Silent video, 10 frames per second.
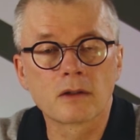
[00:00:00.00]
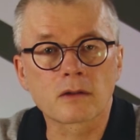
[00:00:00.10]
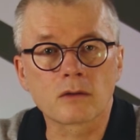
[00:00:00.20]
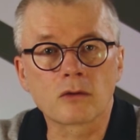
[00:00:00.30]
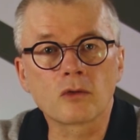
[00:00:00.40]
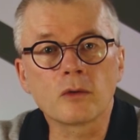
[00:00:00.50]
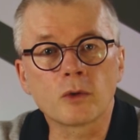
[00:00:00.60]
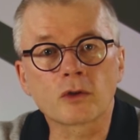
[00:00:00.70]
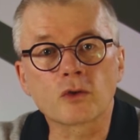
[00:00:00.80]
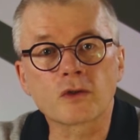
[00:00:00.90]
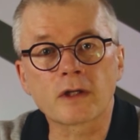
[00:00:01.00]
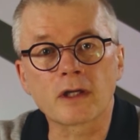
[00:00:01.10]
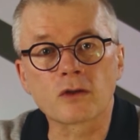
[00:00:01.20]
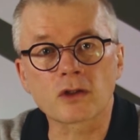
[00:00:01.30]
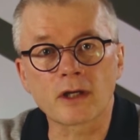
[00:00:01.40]
So you really want to
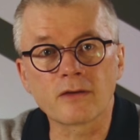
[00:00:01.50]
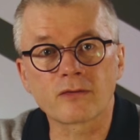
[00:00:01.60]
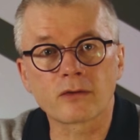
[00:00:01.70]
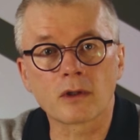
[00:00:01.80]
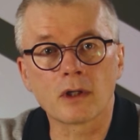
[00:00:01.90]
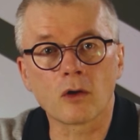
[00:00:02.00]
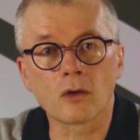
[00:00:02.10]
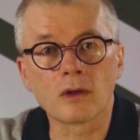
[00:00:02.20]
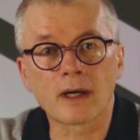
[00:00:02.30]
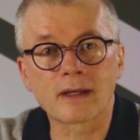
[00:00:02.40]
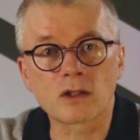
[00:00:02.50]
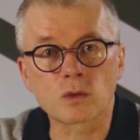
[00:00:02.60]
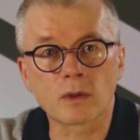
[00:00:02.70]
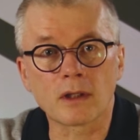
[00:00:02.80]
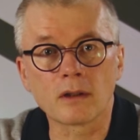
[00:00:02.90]
stay safe online
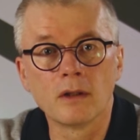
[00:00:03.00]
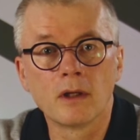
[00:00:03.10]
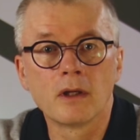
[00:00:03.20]
as well.